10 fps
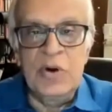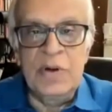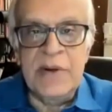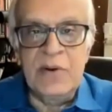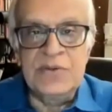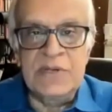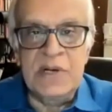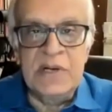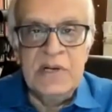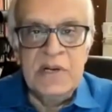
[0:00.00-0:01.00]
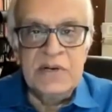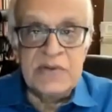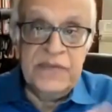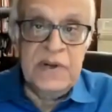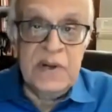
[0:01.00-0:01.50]
more about
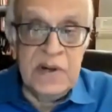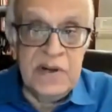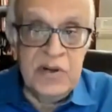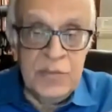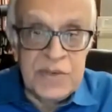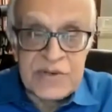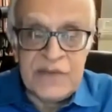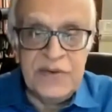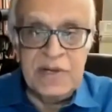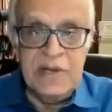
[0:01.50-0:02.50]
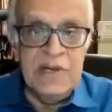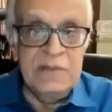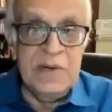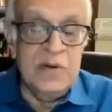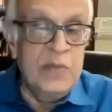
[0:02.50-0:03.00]
human
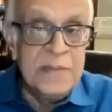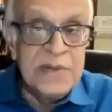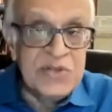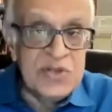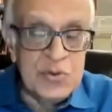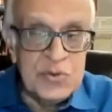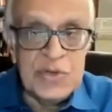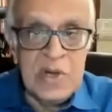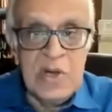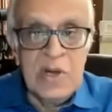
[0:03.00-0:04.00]
trafficking, about women's issues.